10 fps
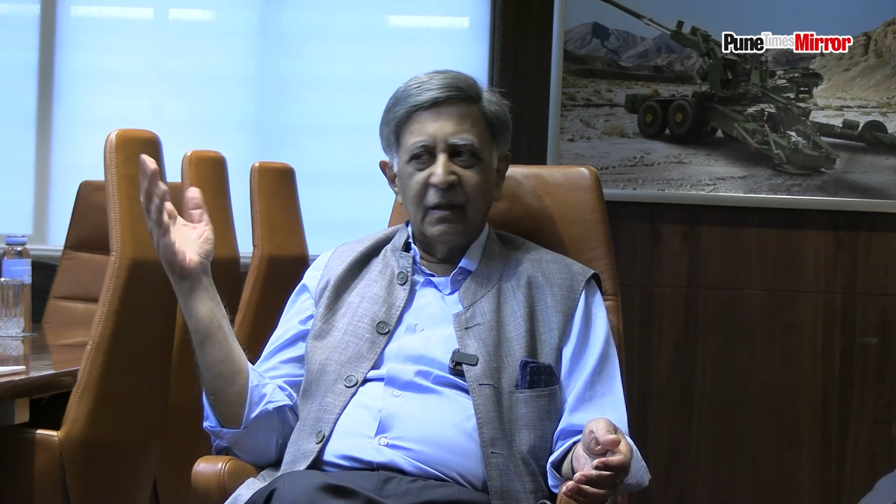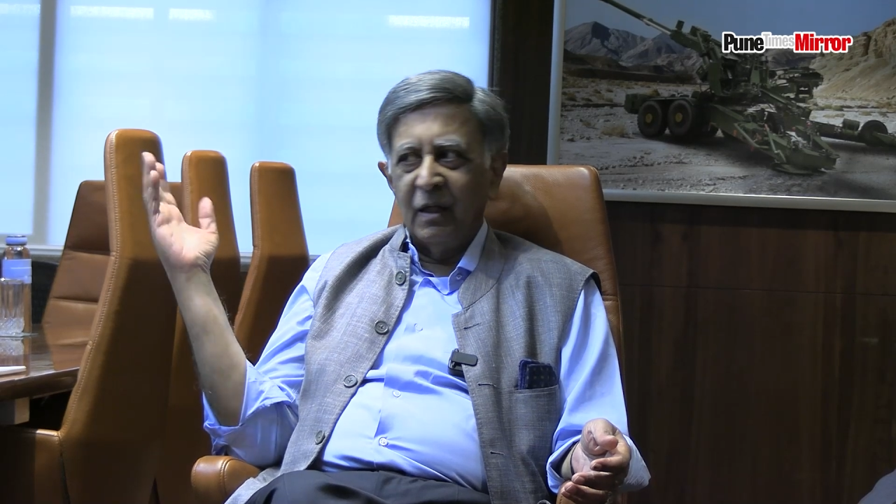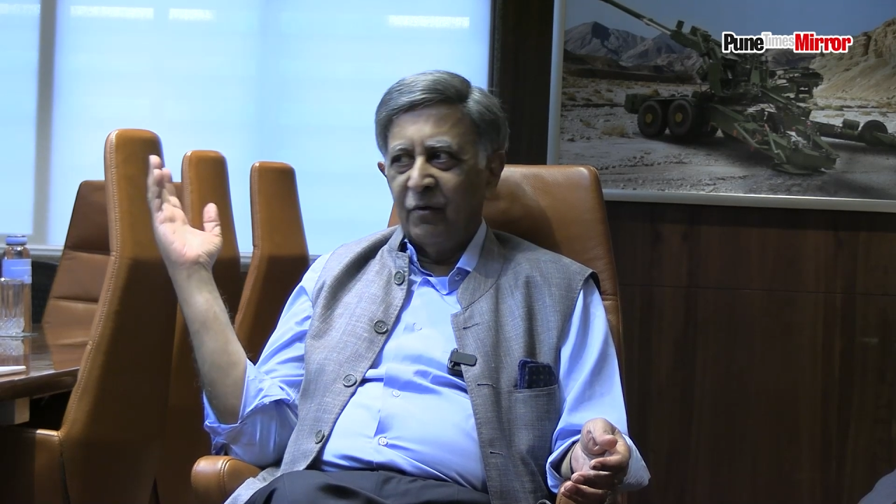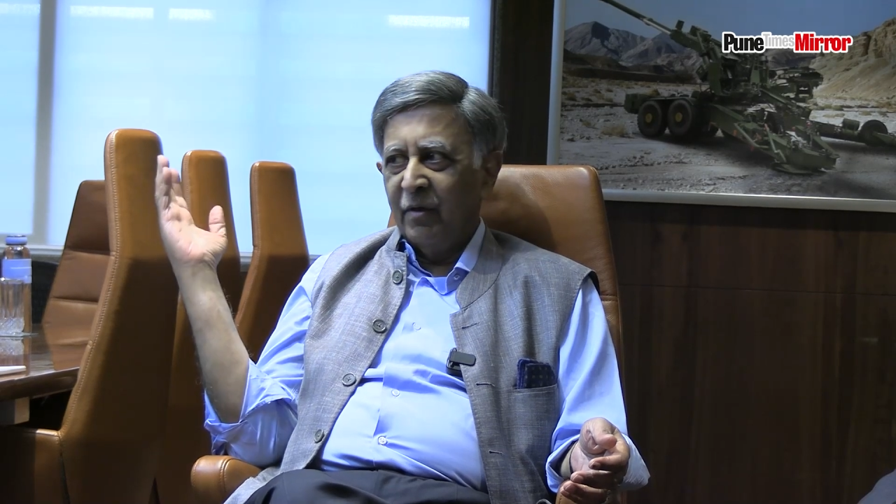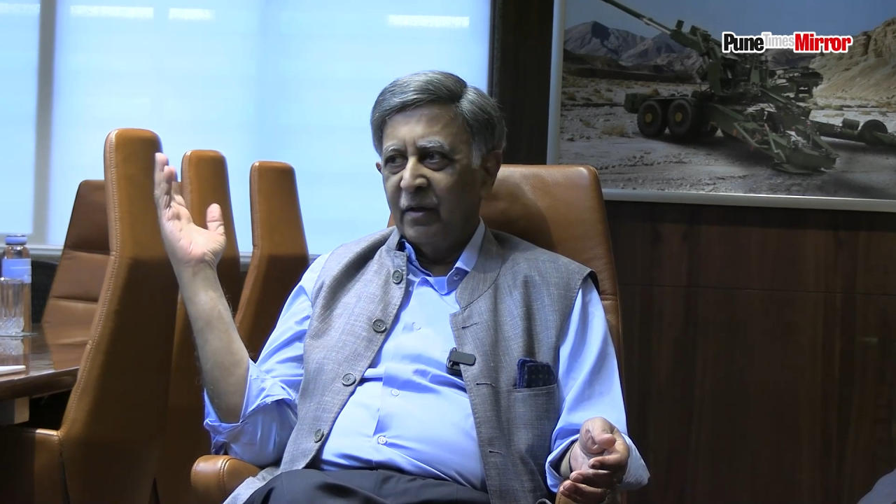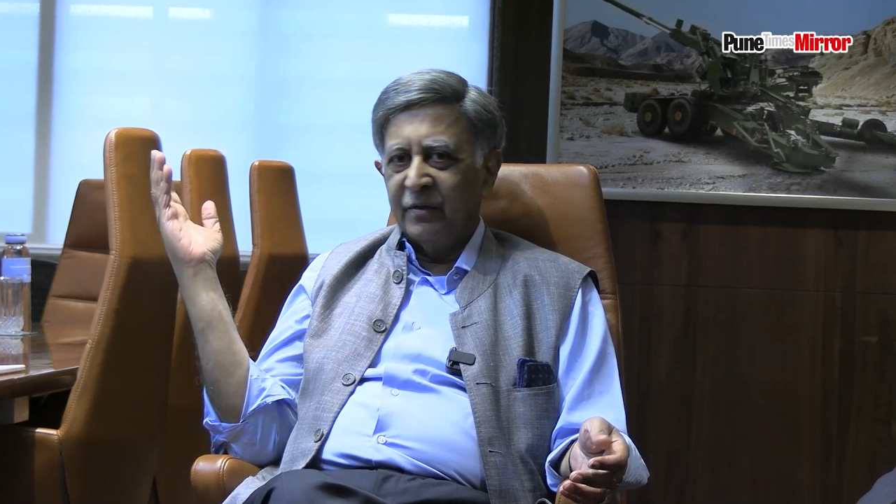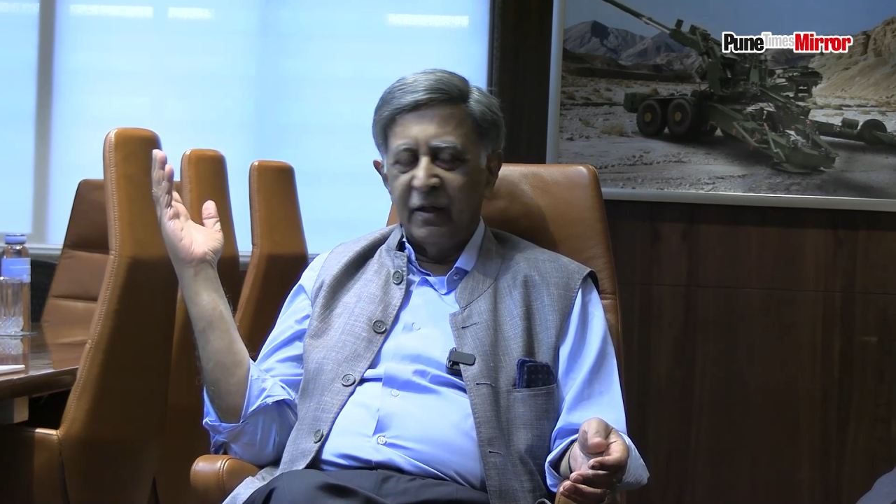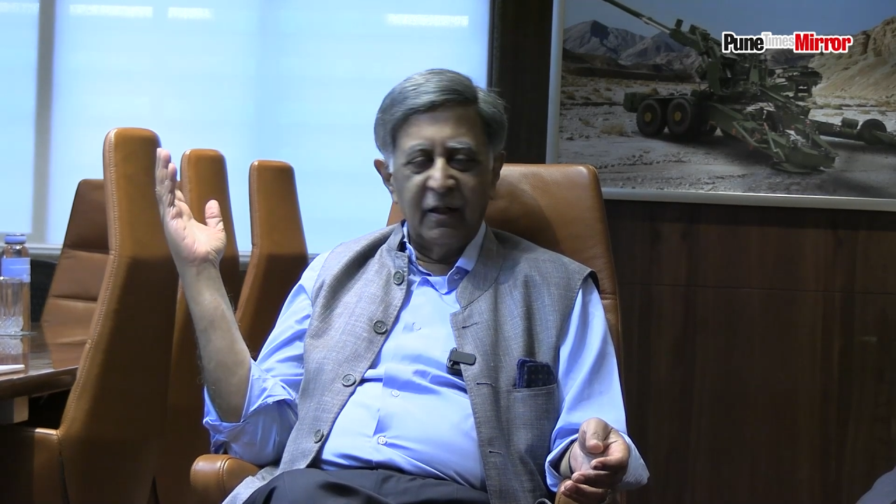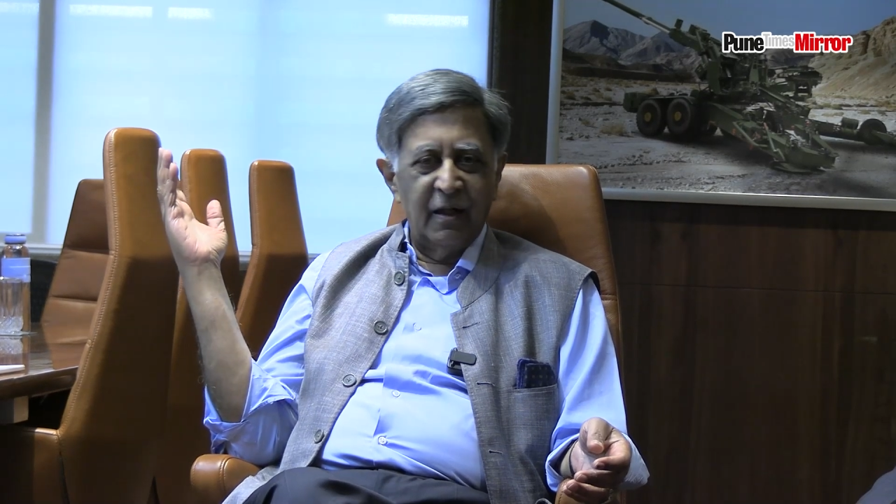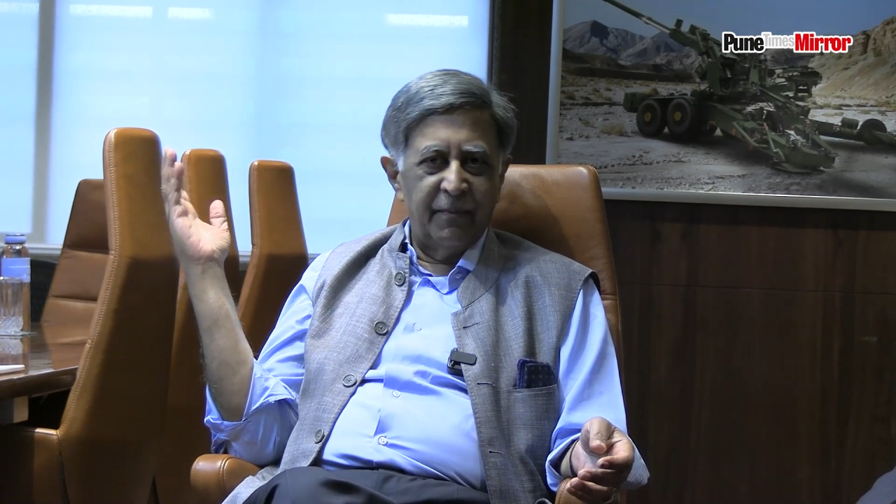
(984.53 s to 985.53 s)
Now we are
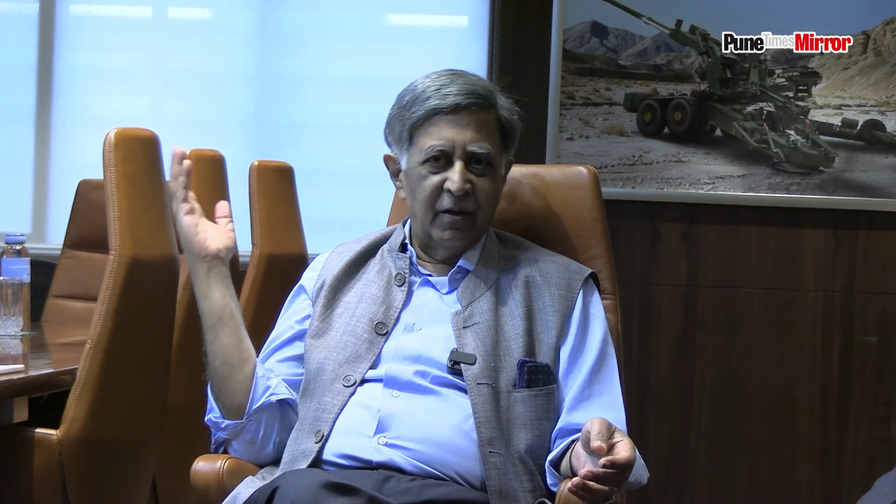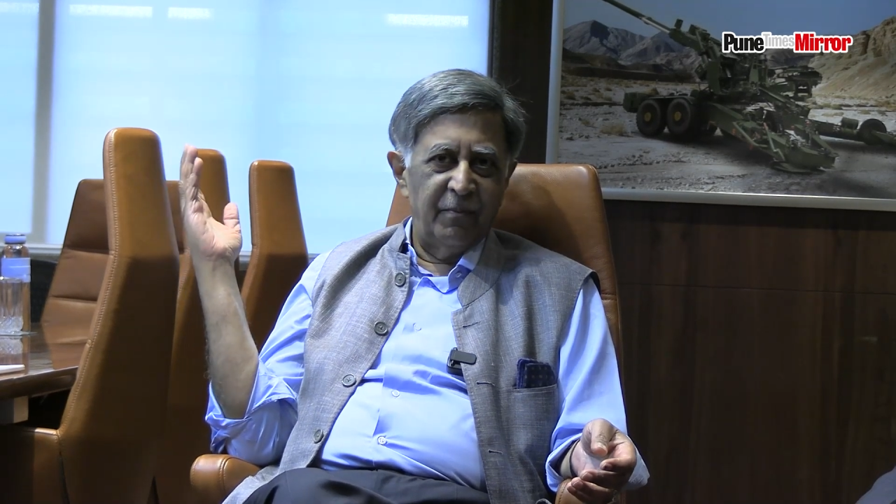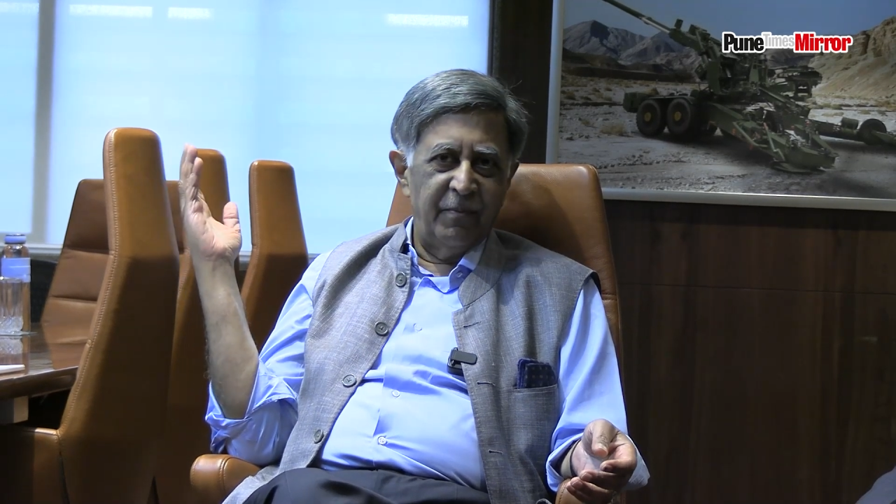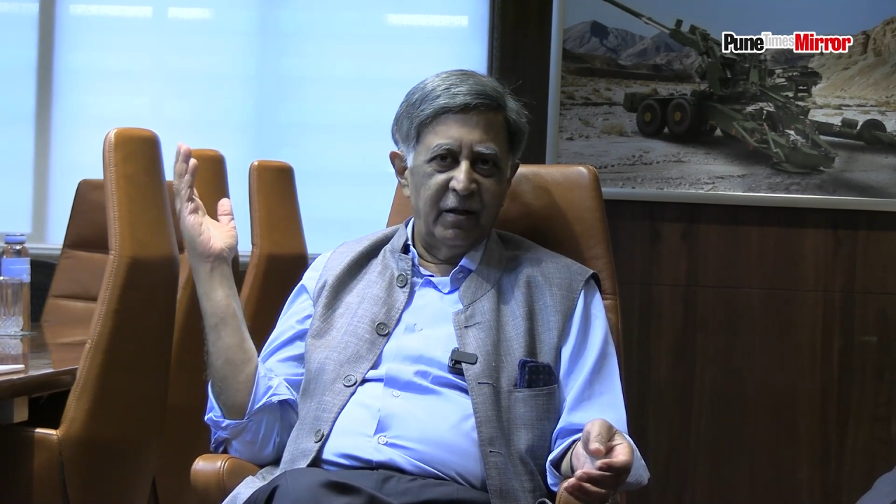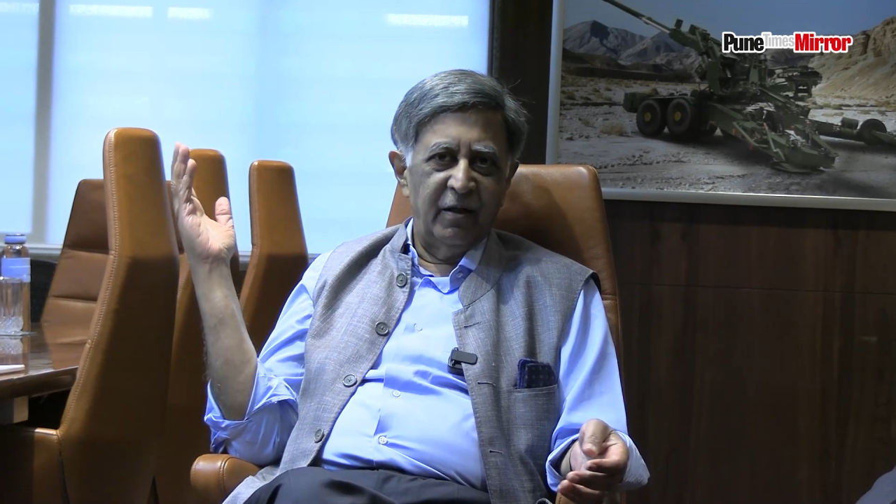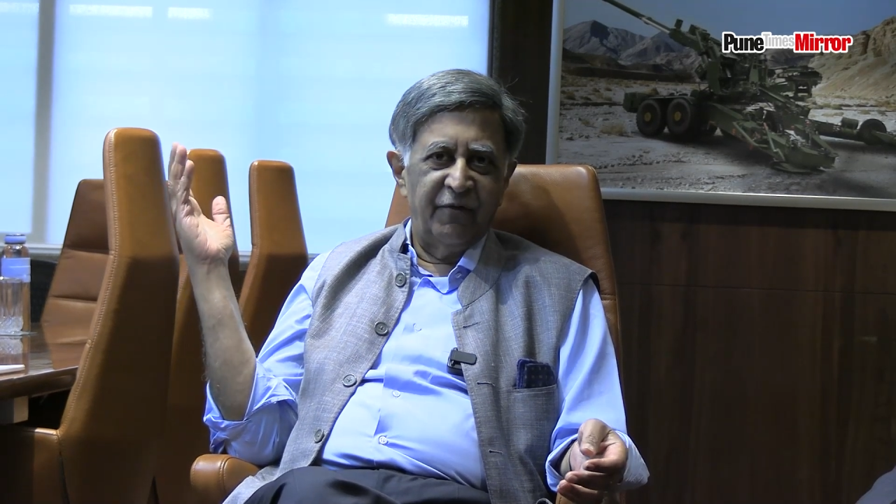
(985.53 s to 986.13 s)
setting up our big